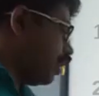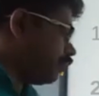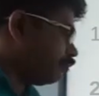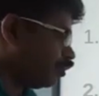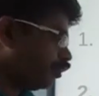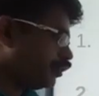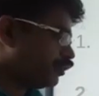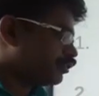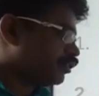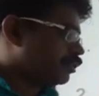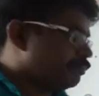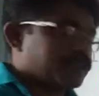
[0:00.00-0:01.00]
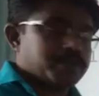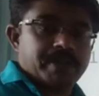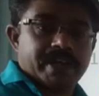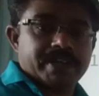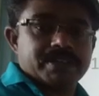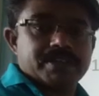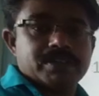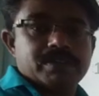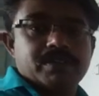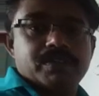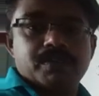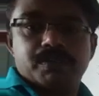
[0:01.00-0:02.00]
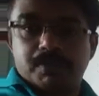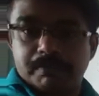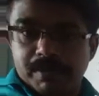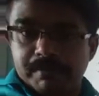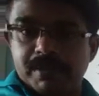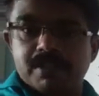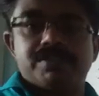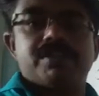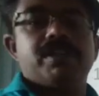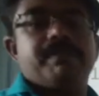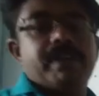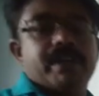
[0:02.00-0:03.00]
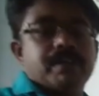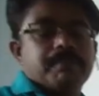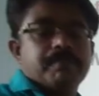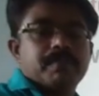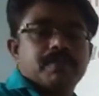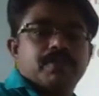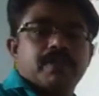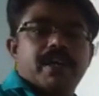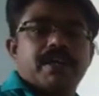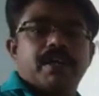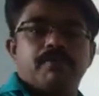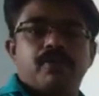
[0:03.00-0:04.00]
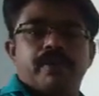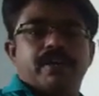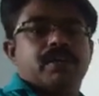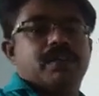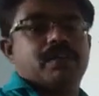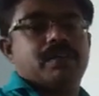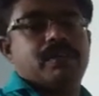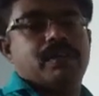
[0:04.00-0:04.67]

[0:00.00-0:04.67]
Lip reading: I am going to cinema tonight. So maybe this evening, tonight I am going.